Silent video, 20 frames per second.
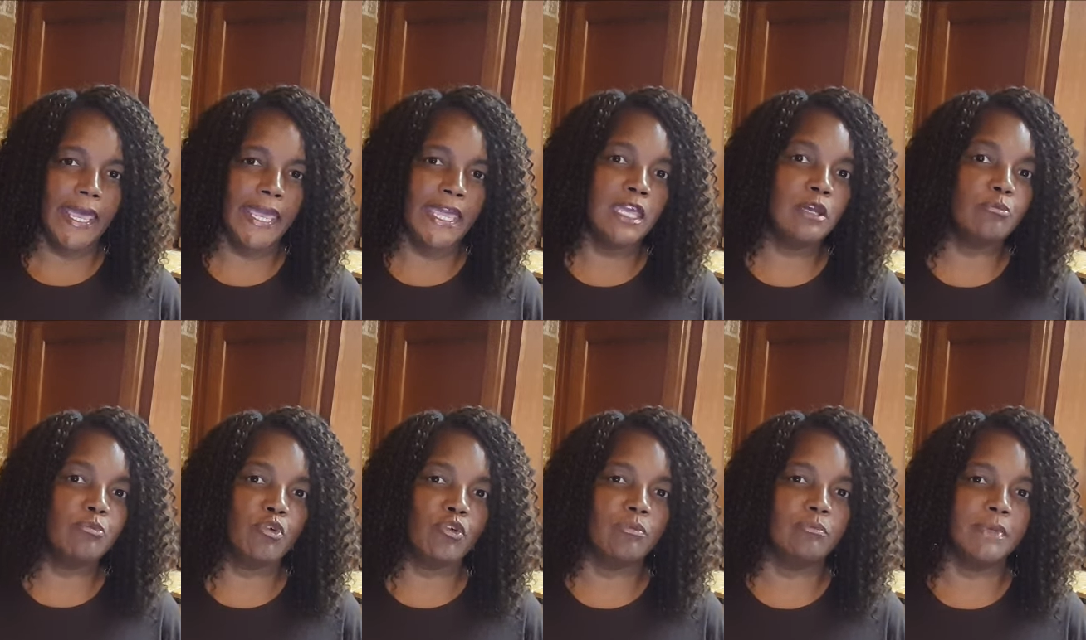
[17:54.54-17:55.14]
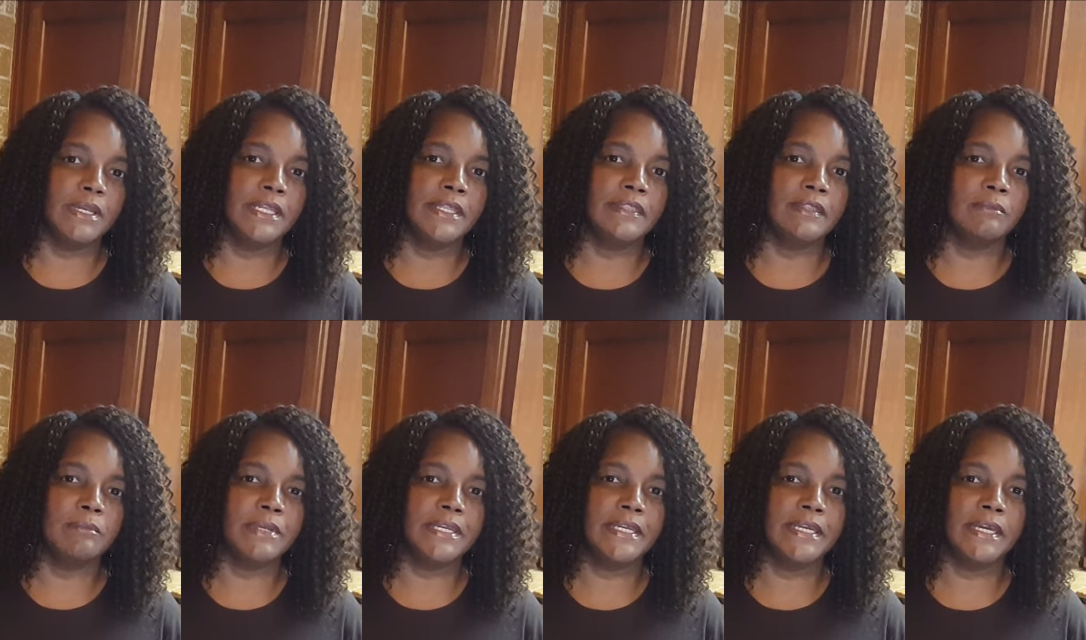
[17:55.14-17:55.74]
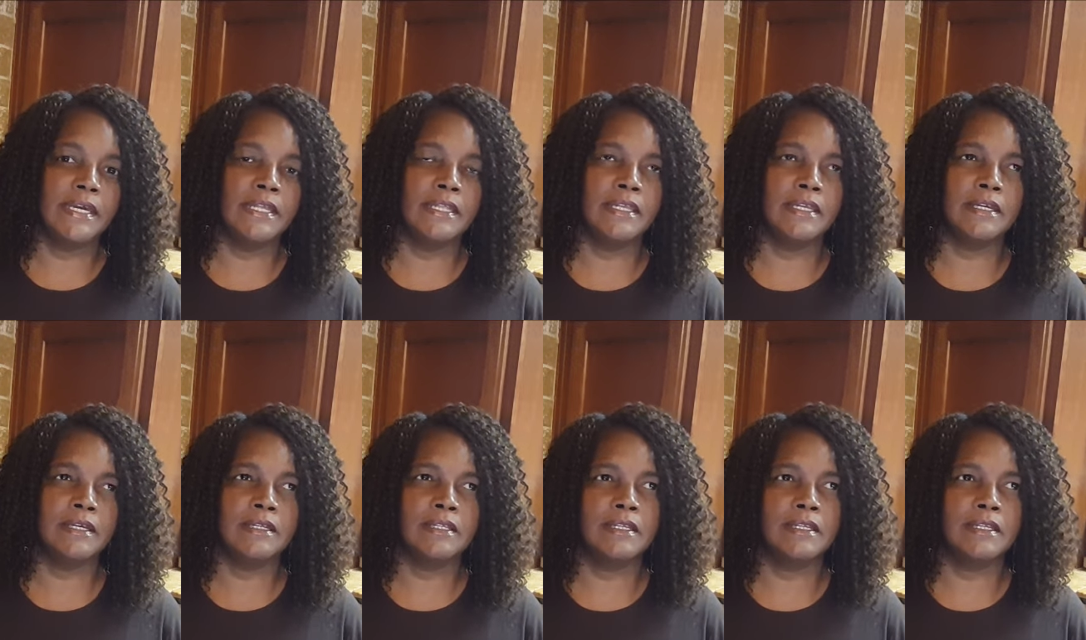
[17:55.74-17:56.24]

Abram in the beginning,